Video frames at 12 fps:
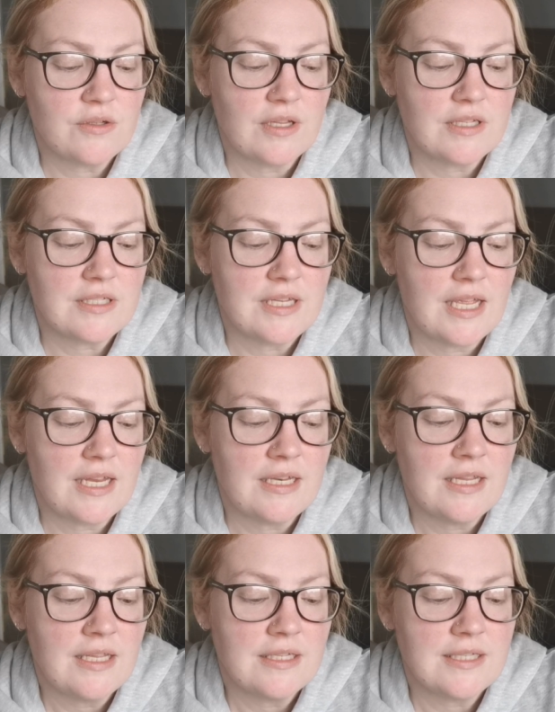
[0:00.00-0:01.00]
So that's
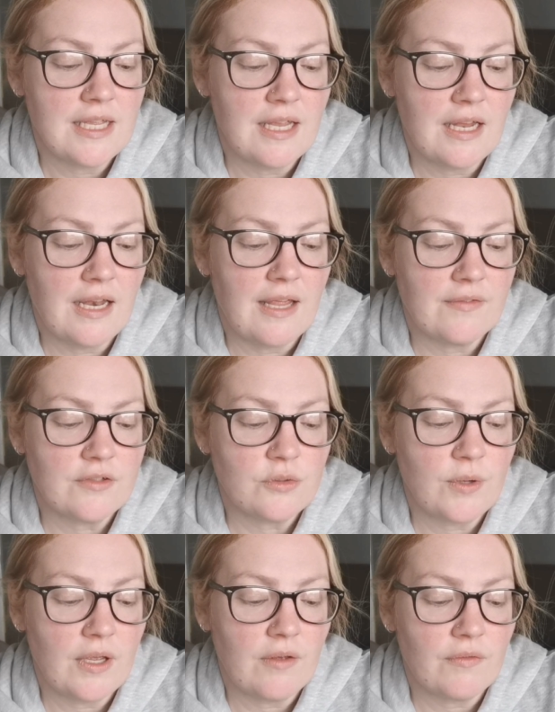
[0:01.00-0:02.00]
9, 10, 11,
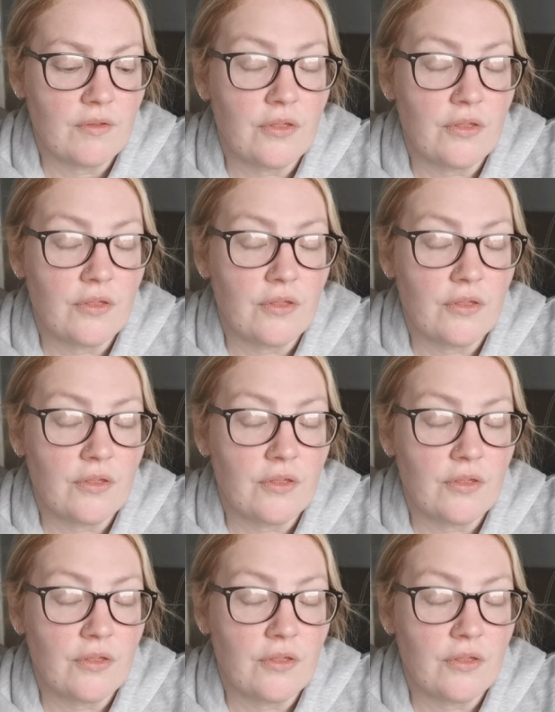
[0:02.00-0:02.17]
12,